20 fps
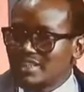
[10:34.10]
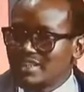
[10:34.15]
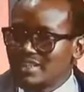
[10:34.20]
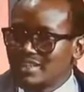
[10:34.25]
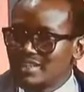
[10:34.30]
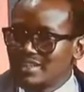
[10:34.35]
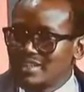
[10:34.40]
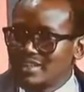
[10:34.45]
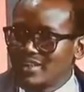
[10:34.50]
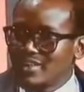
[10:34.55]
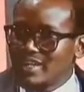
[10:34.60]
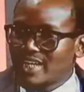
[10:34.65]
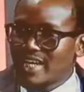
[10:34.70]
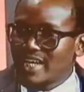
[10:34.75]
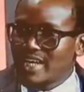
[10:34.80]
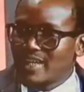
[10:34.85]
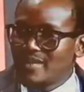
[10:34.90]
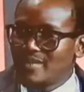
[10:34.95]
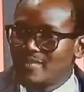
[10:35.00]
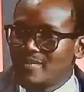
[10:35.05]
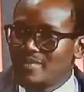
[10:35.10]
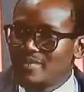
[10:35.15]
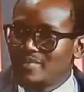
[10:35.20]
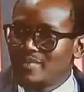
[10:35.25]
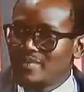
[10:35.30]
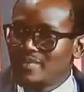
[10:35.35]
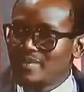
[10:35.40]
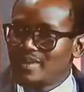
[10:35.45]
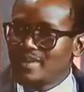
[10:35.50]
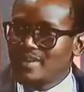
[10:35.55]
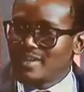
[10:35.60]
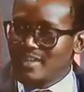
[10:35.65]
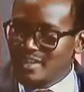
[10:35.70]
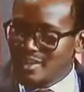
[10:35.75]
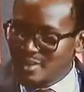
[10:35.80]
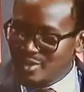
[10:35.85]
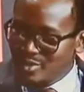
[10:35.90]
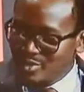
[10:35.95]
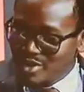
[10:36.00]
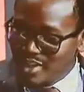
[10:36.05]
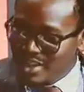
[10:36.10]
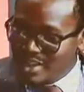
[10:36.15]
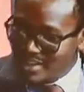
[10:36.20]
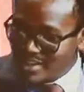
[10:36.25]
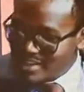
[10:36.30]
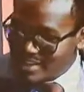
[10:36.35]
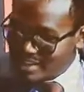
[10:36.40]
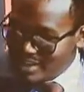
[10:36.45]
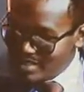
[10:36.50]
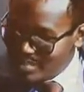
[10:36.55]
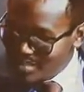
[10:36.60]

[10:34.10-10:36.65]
okay, doing the same thing